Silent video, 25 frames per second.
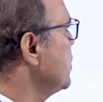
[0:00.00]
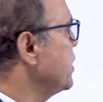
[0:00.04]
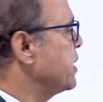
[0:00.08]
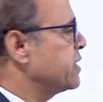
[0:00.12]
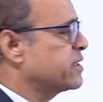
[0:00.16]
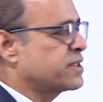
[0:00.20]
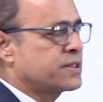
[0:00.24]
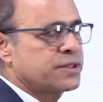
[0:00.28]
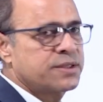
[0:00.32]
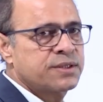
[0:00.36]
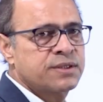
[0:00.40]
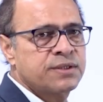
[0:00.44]

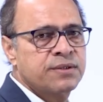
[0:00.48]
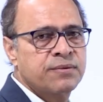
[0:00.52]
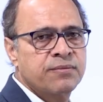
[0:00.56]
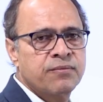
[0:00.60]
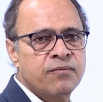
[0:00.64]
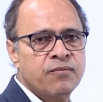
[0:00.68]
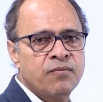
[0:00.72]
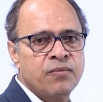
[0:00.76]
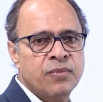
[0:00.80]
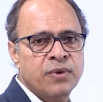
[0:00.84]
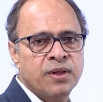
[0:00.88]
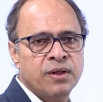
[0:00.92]
is.
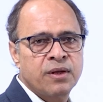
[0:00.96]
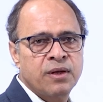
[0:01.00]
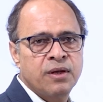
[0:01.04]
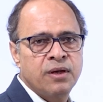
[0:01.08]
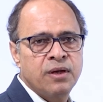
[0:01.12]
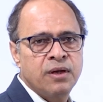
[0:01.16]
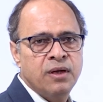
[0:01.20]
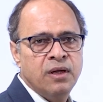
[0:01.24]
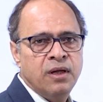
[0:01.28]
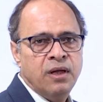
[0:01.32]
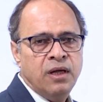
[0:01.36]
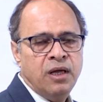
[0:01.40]

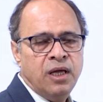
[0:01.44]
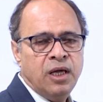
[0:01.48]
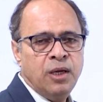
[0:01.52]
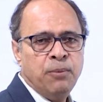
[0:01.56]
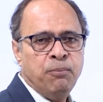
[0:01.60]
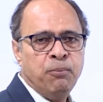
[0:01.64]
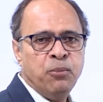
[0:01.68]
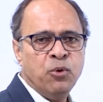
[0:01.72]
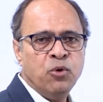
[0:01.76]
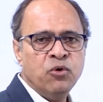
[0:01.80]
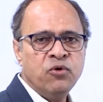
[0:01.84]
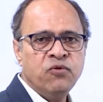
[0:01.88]
A
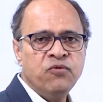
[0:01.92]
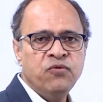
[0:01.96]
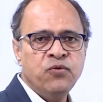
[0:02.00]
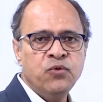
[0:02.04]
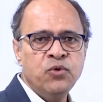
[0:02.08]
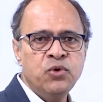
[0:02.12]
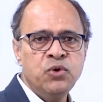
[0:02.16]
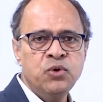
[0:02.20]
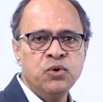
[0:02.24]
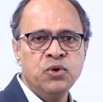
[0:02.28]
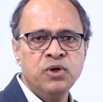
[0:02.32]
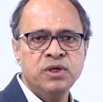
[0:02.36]

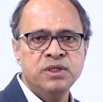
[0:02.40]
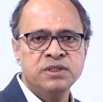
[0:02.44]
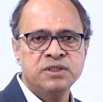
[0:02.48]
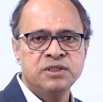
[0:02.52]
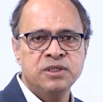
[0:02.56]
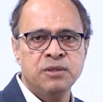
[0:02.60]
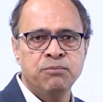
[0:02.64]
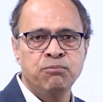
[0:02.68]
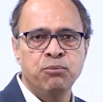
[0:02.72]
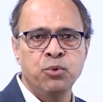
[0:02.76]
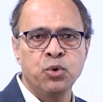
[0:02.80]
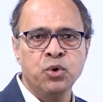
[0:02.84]
portfolio is
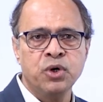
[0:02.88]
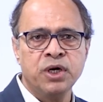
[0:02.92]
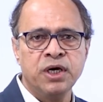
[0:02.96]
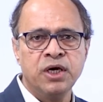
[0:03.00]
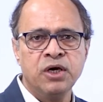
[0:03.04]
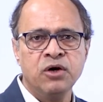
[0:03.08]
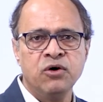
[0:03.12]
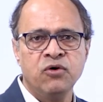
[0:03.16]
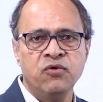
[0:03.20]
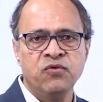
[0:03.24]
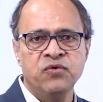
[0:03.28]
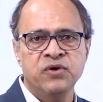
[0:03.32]
the bouquet
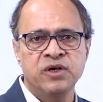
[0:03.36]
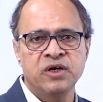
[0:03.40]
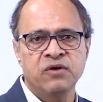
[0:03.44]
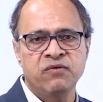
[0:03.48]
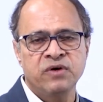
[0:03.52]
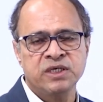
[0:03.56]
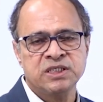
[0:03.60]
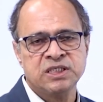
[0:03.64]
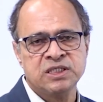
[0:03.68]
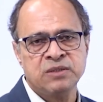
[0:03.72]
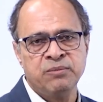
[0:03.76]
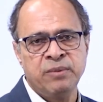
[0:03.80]
of
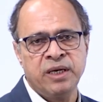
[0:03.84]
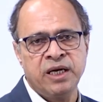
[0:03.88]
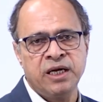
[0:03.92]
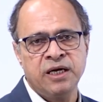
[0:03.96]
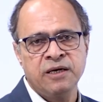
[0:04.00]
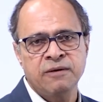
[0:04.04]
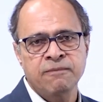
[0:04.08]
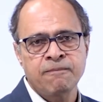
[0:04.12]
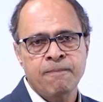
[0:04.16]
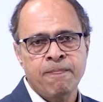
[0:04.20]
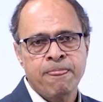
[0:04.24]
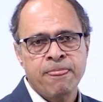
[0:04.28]
investment
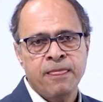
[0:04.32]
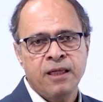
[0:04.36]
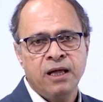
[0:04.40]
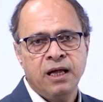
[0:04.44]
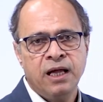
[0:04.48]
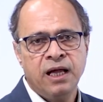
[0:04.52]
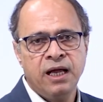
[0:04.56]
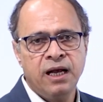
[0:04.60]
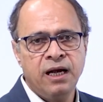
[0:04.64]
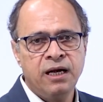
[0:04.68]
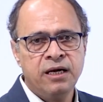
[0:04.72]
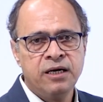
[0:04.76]

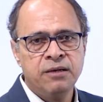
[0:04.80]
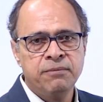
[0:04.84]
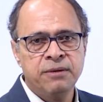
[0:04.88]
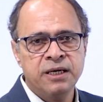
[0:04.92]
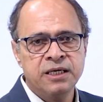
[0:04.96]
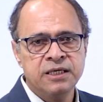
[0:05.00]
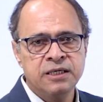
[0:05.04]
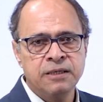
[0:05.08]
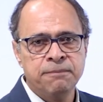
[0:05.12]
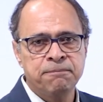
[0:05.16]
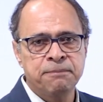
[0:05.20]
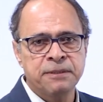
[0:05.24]
held by
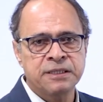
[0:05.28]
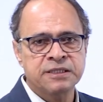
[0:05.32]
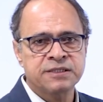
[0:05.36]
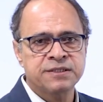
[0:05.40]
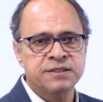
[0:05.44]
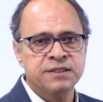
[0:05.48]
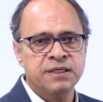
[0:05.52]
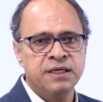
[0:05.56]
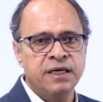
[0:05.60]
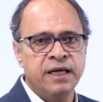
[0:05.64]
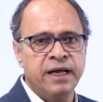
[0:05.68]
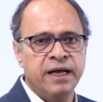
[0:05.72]
a
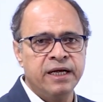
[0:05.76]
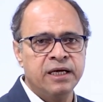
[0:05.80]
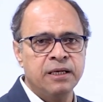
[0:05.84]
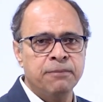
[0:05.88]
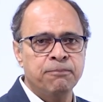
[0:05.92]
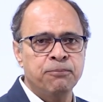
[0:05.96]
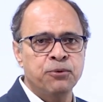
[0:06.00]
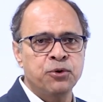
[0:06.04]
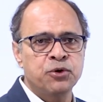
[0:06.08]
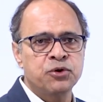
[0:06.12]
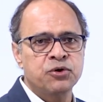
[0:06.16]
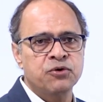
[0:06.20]
person at a
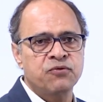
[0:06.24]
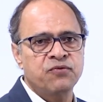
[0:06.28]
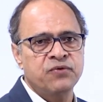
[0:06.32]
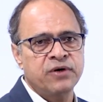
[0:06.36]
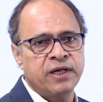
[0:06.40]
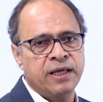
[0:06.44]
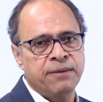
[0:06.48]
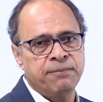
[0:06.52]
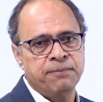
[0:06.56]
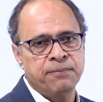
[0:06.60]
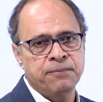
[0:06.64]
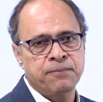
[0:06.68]
point of
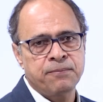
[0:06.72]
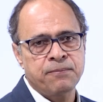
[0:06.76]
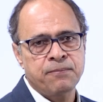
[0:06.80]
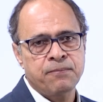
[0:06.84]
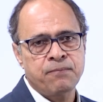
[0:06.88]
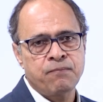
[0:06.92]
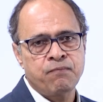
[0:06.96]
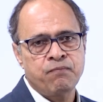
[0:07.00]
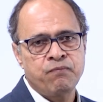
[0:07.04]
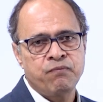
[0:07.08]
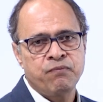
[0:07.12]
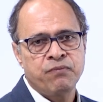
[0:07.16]
time.
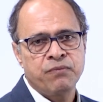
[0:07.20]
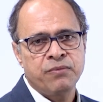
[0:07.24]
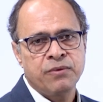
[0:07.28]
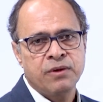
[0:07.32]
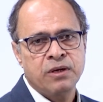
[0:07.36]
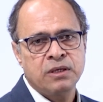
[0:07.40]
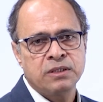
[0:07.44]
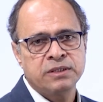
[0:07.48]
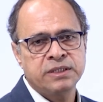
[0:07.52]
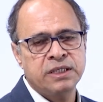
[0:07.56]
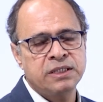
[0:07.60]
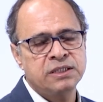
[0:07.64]

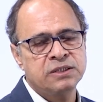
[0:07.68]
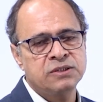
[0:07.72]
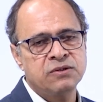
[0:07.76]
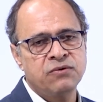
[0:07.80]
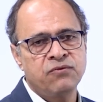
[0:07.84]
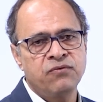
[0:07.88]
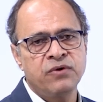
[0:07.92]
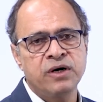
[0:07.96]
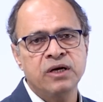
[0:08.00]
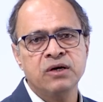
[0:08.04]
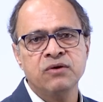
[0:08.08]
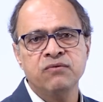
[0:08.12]
That is the
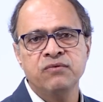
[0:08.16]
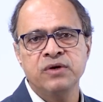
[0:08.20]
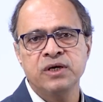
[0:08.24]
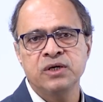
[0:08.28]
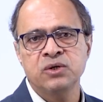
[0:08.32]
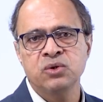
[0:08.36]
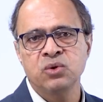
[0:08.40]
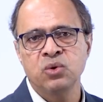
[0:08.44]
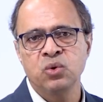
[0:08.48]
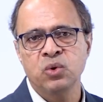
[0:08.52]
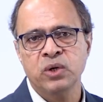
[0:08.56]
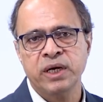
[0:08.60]
one way
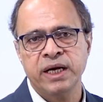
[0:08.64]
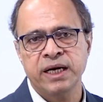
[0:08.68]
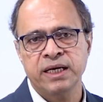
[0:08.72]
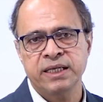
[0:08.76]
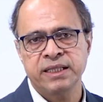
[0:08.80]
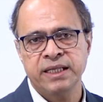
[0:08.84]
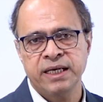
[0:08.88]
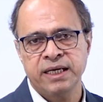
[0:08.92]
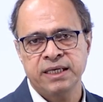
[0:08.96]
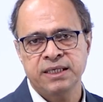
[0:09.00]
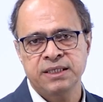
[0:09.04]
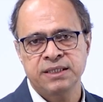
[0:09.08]
to look at
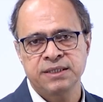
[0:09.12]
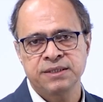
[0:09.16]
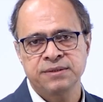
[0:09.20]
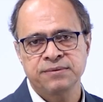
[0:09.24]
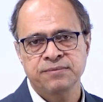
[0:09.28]
that.